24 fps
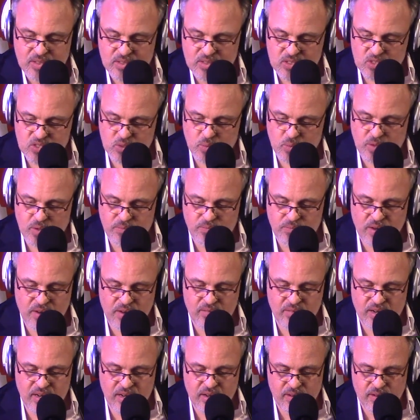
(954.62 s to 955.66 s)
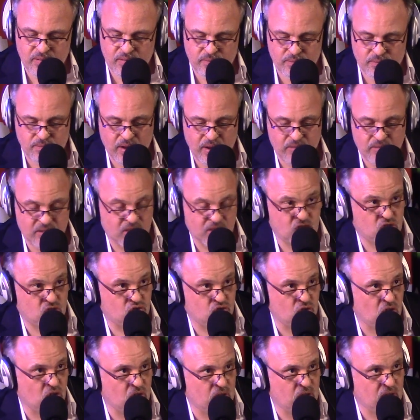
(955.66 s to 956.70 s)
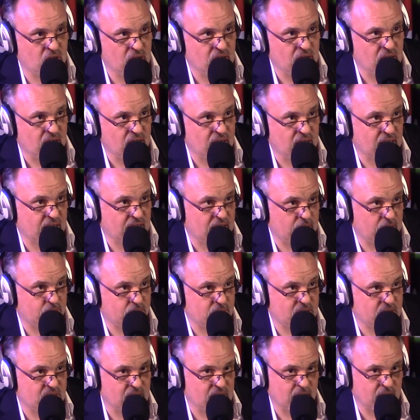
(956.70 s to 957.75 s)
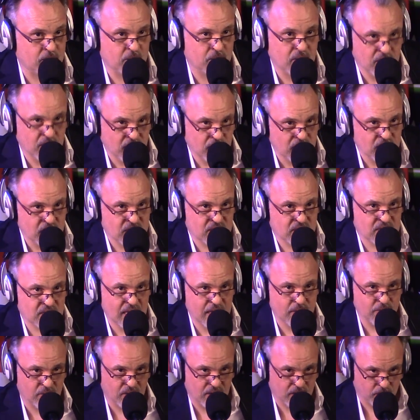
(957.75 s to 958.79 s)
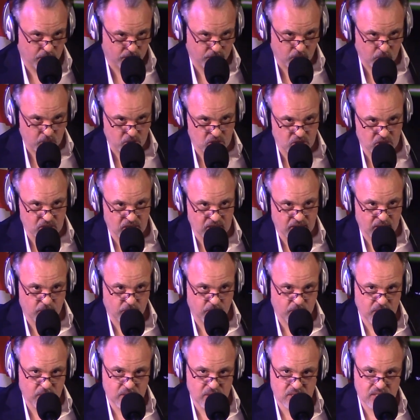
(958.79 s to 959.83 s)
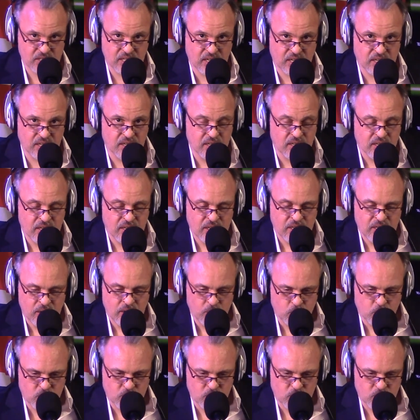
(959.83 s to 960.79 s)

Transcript: to a very, very strong, lucky for some, seven. Unfortunately, Ooh. 13 was